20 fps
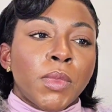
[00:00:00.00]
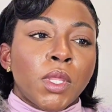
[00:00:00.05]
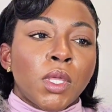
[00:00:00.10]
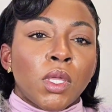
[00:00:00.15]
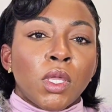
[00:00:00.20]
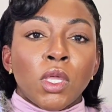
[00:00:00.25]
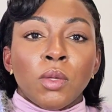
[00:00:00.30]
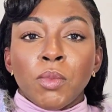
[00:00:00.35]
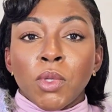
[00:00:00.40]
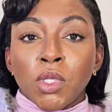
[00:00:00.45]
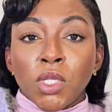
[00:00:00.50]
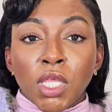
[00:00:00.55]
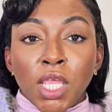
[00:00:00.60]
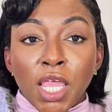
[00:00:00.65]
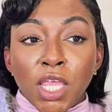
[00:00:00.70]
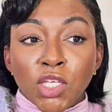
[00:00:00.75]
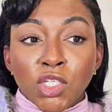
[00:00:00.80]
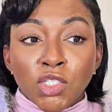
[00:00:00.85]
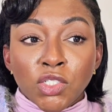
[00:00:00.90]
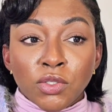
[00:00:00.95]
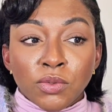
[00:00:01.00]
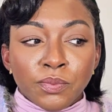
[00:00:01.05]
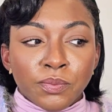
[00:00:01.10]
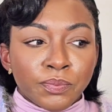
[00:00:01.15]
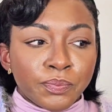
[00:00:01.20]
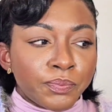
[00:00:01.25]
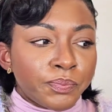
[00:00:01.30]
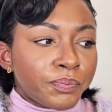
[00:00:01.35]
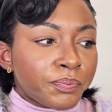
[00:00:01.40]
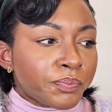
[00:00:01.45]
communication.
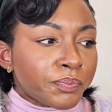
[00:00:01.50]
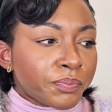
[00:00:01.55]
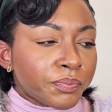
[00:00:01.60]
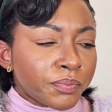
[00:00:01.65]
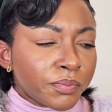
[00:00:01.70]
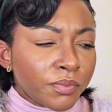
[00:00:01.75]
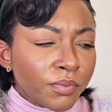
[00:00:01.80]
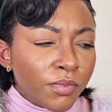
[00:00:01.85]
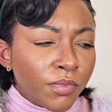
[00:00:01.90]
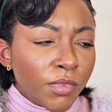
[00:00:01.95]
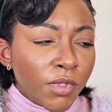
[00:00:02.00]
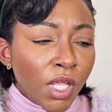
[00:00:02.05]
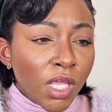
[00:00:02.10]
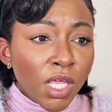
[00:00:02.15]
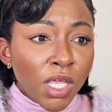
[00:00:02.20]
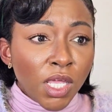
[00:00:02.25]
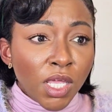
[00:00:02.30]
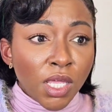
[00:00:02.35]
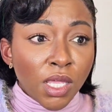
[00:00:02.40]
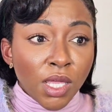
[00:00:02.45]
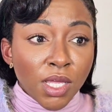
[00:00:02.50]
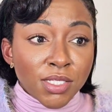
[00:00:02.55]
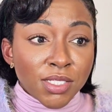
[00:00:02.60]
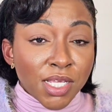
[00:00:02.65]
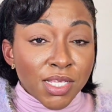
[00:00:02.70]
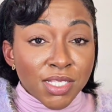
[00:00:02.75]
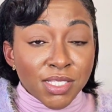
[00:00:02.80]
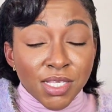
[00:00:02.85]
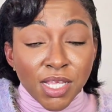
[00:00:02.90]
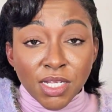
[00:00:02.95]
As
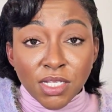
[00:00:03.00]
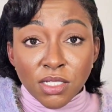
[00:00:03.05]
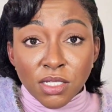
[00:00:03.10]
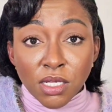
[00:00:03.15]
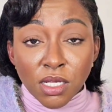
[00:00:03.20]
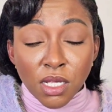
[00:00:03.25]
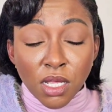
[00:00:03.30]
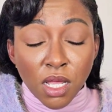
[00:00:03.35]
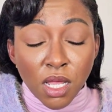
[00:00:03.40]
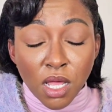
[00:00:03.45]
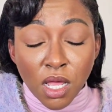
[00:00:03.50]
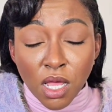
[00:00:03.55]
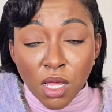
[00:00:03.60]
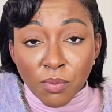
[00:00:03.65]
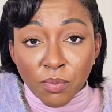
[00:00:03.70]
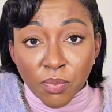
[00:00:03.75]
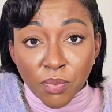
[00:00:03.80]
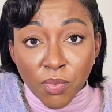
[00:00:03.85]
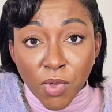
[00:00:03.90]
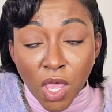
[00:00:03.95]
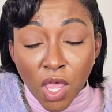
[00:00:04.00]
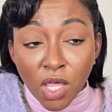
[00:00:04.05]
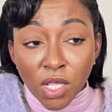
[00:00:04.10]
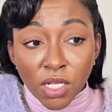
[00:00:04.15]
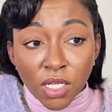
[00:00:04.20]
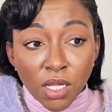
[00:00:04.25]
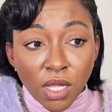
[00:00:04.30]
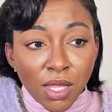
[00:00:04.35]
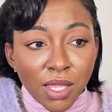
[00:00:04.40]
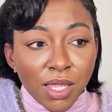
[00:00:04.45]
I said
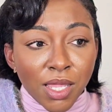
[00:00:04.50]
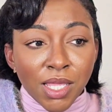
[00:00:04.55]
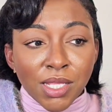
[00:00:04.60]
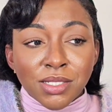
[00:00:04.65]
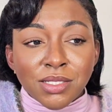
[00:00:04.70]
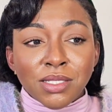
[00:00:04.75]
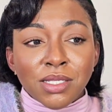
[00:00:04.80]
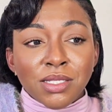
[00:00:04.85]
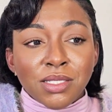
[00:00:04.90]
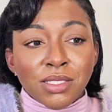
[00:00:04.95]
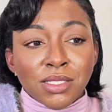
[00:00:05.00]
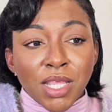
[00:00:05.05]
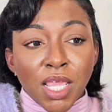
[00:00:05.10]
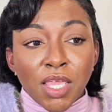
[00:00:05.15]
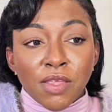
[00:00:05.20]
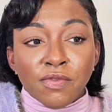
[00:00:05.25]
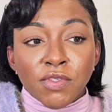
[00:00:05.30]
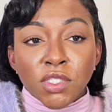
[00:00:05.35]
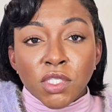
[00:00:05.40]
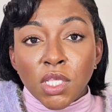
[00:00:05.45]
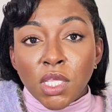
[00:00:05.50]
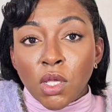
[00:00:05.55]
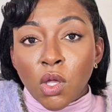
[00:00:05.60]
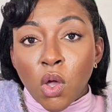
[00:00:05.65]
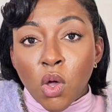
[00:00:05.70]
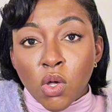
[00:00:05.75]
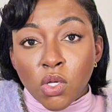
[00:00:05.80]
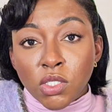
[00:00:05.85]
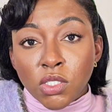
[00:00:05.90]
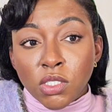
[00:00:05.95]
earlier, it saves
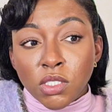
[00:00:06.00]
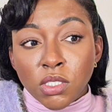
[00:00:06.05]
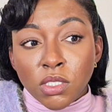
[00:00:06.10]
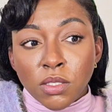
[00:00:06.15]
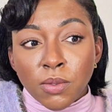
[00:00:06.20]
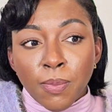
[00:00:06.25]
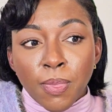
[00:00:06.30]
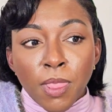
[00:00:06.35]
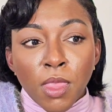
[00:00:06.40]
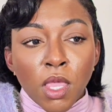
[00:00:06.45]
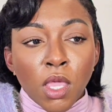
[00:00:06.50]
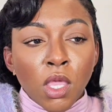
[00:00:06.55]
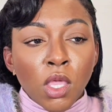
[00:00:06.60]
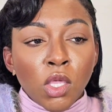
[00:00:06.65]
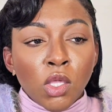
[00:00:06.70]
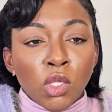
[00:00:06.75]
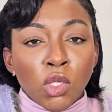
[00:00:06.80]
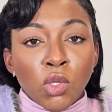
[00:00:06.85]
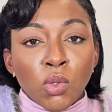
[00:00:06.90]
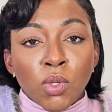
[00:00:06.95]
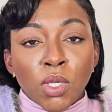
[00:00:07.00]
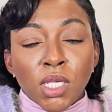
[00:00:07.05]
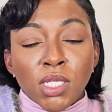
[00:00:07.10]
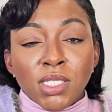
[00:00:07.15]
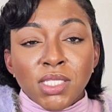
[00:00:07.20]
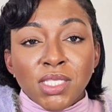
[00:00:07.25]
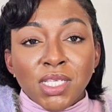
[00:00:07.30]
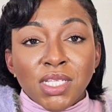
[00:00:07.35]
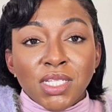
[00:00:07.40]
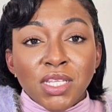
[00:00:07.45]
costs. You can
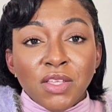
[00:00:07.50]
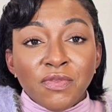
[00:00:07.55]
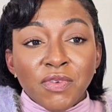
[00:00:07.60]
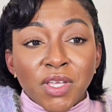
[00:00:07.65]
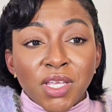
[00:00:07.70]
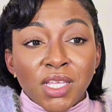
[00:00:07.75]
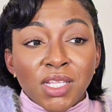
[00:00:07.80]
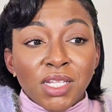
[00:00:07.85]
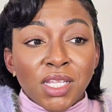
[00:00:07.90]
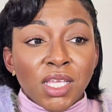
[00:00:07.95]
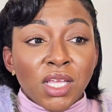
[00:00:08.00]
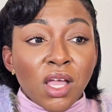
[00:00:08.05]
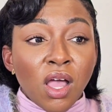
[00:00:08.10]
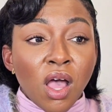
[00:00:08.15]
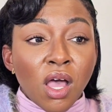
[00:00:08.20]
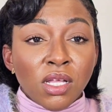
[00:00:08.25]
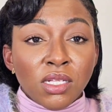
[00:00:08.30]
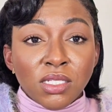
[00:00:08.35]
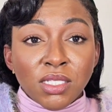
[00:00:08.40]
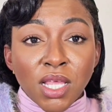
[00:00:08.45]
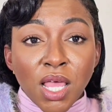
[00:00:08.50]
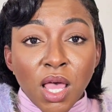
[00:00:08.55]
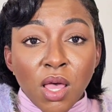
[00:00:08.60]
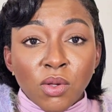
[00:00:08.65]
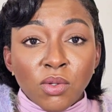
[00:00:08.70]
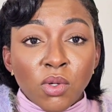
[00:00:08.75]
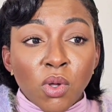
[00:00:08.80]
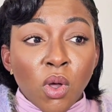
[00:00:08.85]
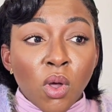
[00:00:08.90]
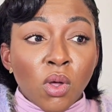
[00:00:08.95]
significantly cut
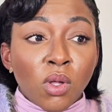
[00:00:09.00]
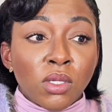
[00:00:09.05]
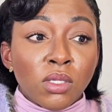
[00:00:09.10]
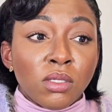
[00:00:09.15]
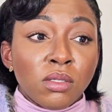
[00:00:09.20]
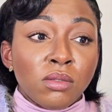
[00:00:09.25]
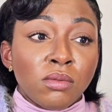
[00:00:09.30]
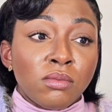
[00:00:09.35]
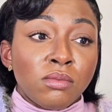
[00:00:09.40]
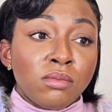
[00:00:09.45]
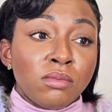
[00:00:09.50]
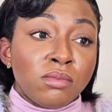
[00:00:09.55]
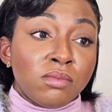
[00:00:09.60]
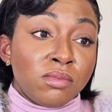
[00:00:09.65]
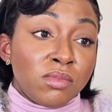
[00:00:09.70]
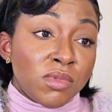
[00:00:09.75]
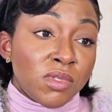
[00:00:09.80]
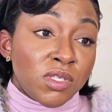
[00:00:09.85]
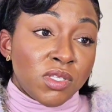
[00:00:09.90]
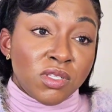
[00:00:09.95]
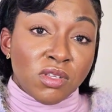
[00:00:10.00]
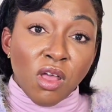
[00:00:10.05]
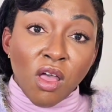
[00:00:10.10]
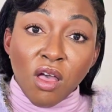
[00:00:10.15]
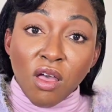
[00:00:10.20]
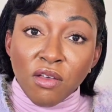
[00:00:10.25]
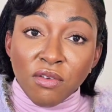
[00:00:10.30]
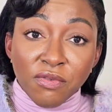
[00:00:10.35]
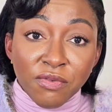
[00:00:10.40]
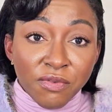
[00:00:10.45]
down on
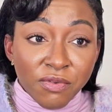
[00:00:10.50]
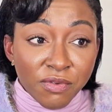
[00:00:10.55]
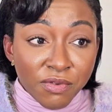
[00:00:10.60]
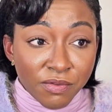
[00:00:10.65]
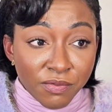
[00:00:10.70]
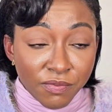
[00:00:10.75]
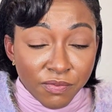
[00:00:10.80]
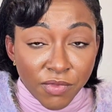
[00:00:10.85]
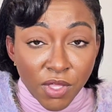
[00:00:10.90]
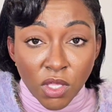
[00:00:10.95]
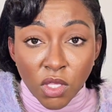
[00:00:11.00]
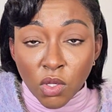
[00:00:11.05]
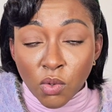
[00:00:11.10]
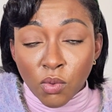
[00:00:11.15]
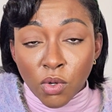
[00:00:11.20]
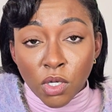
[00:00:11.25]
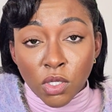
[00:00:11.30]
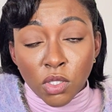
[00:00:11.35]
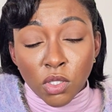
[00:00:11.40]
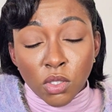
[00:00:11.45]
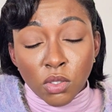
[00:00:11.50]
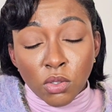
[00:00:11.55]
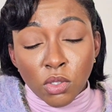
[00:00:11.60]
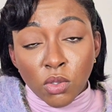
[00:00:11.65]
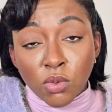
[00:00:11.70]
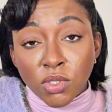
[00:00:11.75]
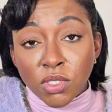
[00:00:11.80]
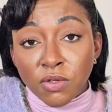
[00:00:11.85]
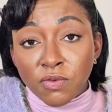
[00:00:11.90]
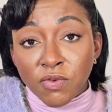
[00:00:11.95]
staff that you are
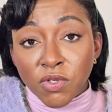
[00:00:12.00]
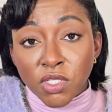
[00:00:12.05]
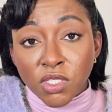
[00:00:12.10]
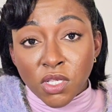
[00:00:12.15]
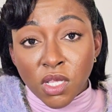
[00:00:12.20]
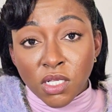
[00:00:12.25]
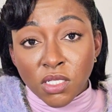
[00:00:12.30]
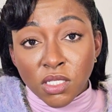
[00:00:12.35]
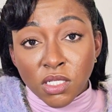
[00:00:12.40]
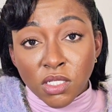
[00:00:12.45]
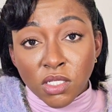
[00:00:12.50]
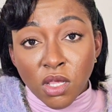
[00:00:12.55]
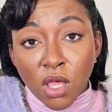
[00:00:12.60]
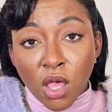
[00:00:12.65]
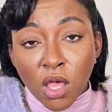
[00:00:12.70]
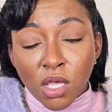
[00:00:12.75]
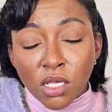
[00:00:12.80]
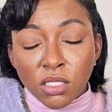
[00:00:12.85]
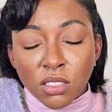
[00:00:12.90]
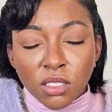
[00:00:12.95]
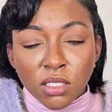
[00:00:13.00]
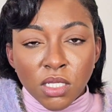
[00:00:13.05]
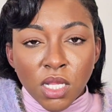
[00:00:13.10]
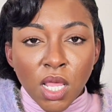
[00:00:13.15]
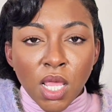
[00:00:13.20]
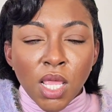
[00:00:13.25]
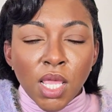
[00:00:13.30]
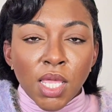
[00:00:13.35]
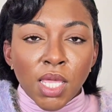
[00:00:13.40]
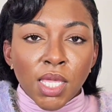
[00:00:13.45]
using for certain tasks.
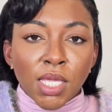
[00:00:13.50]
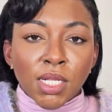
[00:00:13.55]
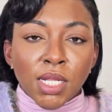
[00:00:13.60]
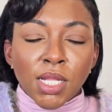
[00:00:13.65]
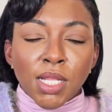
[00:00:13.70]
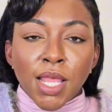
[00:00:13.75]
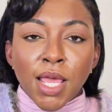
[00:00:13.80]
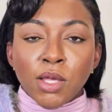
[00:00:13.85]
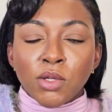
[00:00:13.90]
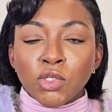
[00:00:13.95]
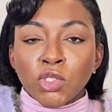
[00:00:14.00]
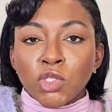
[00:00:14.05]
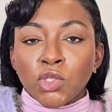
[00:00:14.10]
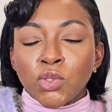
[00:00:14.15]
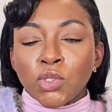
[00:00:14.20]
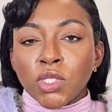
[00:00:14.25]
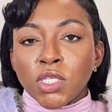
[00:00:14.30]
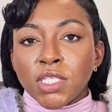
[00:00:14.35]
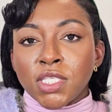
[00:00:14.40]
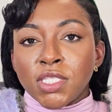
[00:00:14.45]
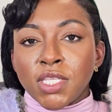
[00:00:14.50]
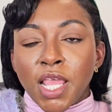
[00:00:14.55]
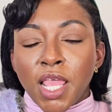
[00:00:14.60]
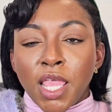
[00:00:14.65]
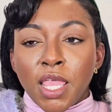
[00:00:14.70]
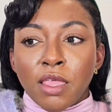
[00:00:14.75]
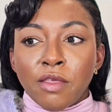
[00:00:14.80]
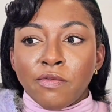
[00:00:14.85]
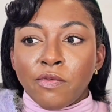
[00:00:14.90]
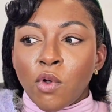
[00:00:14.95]
It allows you to
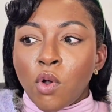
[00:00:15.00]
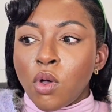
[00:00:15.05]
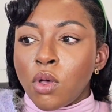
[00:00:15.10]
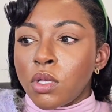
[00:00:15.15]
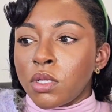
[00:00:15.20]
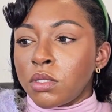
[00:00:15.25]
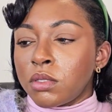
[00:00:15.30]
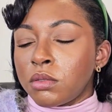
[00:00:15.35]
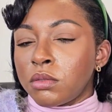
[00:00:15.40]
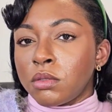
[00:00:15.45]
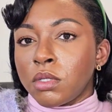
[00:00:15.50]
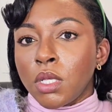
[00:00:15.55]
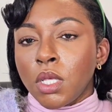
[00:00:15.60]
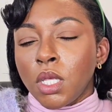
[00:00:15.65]
save on,